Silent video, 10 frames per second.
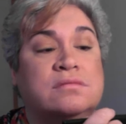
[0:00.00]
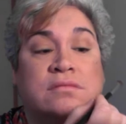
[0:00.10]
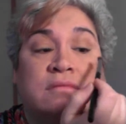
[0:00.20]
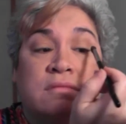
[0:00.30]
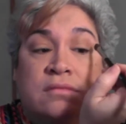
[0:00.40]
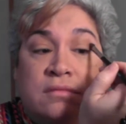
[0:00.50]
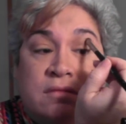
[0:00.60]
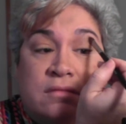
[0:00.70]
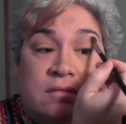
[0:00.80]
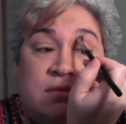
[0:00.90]

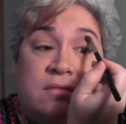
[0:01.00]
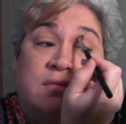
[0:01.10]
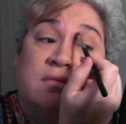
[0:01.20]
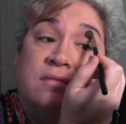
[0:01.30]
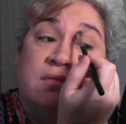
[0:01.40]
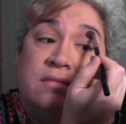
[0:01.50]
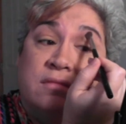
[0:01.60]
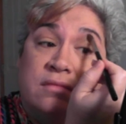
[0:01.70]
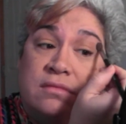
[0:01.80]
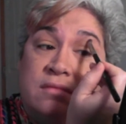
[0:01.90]

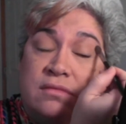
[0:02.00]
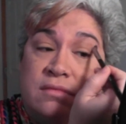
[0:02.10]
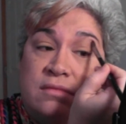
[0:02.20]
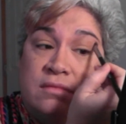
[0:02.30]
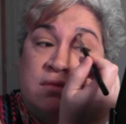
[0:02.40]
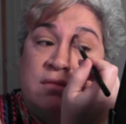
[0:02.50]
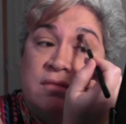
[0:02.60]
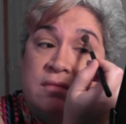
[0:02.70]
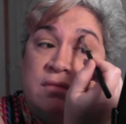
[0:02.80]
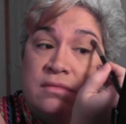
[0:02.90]

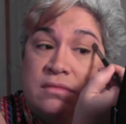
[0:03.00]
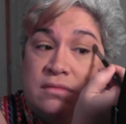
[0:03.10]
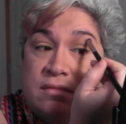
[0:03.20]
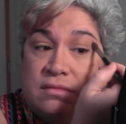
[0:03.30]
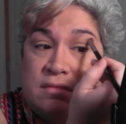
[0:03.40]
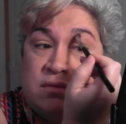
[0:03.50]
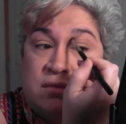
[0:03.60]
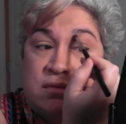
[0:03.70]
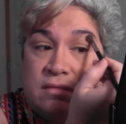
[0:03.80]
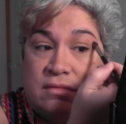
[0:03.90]

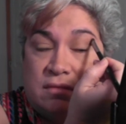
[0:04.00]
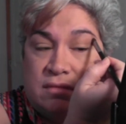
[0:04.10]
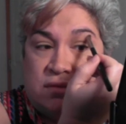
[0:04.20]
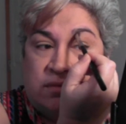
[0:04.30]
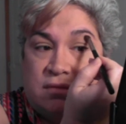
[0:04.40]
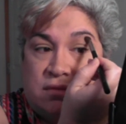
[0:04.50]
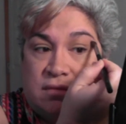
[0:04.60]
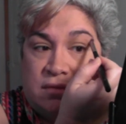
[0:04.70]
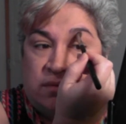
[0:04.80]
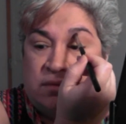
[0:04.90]
Nothing is said.